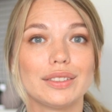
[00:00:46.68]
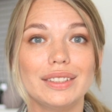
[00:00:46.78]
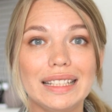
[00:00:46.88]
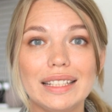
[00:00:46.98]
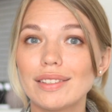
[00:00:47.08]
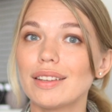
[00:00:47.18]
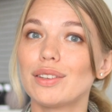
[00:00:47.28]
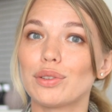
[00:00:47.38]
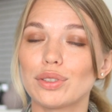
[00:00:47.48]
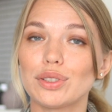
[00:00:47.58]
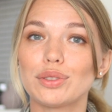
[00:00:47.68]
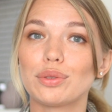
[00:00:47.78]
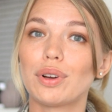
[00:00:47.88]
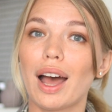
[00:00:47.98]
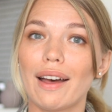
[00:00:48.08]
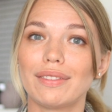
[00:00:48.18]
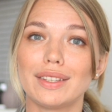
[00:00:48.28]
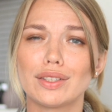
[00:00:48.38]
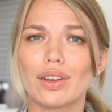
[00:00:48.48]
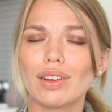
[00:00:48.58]
need in order to have
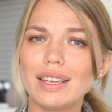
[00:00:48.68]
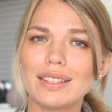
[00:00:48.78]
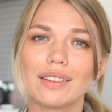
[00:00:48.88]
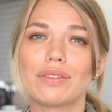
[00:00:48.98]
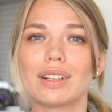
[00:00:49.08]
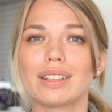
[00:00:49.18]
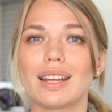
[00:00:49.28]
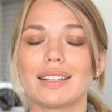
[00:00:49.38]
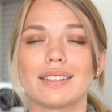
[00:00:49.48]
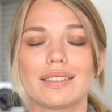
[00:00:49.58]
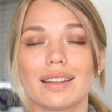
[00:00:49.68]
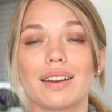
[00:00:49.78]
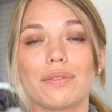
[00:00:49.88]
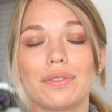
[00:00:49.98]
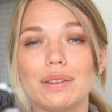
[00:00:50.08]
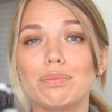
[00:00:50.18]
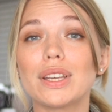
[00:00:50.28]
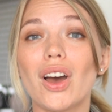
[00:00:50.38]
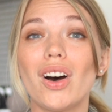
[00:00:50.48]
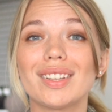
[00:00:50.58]
this cohesive, really nice Instagram feed.
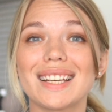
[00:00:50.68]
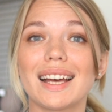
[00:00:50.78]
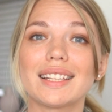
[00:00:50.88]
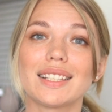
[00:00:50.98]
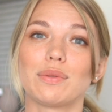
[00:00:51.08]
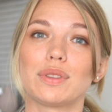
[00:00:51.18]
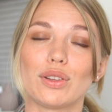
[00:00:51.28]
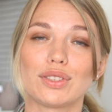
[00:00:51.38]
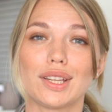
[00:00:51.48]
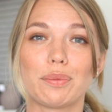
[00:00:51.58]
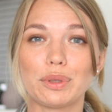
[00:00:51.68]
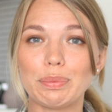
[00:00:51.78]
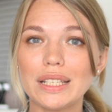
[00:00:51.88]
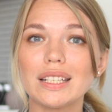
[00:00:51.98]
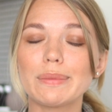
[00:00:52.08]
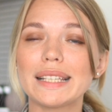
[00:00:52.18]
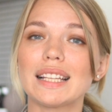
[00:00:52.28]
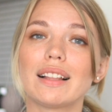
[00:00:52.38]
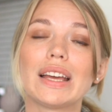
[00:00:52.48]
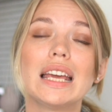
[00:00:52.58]
Because, guys, I will not stop repeating
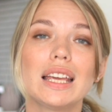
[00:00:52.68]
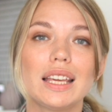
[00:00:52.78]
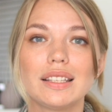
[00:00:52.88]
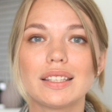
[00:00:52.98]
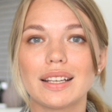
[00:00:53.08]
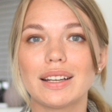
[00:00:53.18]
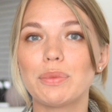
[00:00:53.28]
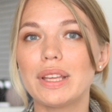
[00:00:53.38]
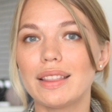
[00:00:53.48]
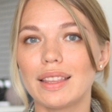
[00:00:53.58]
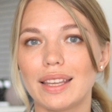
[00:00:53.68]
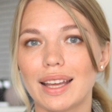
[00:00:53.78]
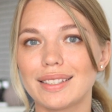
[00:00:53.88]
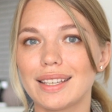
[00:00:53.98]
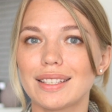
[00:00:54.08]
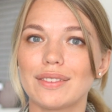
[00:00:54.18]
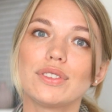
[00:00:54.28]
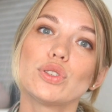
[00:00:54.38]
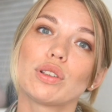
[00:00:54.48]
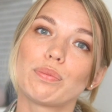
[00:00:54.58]
myself, Instagram in the end is a
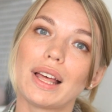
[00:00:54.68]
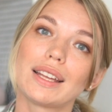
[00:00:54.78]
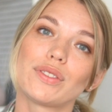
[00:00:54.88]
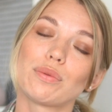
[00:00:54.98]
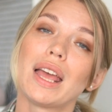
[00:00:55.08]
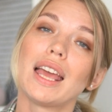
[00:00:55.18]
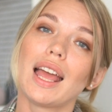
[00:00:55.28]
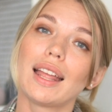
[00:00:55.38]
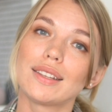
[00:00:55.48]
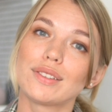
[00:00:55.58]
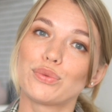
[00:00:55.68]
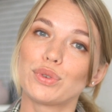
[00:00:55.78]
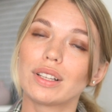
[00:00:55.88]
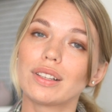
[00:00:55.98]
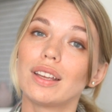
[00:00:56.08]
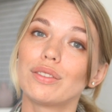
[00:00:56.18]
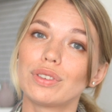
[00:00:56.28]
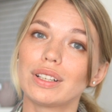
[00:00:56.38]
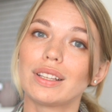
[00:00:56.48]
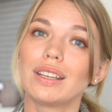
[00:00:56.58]
visual platform, and it's really,
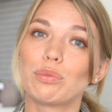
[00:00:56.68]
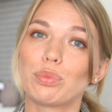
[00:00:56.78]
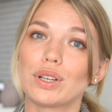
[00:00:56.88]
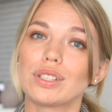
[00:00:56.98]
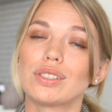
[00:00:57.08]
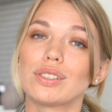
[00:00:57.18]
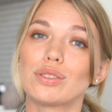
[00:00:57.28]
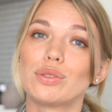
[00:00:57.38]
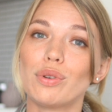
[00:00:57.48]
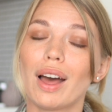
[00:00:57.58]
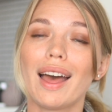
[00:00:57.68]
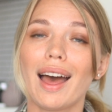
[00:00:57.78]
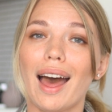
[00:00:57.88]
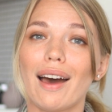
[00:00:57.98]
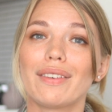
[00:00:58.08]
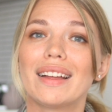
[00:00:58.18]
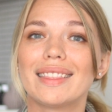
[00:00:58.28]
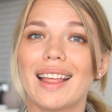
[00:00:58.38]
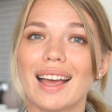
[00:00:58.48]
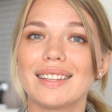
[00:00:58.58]
really important to have
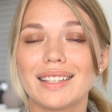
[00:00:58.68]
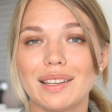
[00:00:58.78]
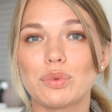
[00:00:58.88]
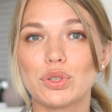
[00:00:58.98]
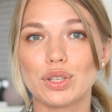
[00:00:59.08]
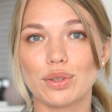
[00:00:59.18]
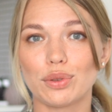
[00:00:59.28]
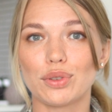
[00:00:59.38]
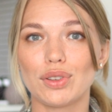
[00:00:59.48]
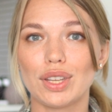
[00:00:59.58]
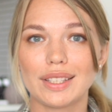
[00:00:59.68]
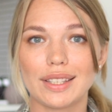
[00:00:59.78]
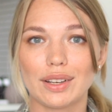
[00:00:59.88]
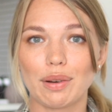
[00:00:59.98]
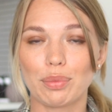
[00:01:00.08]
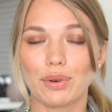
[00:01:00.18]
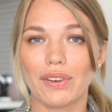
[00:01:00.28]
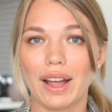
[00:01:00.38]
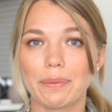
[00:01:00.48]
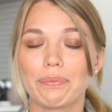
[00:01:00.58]
nice images on your Instagram
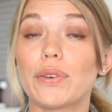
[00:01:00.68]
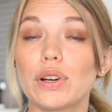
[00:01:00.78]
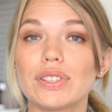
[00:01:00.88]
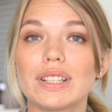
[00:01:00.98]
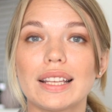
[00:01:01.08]
profile. First,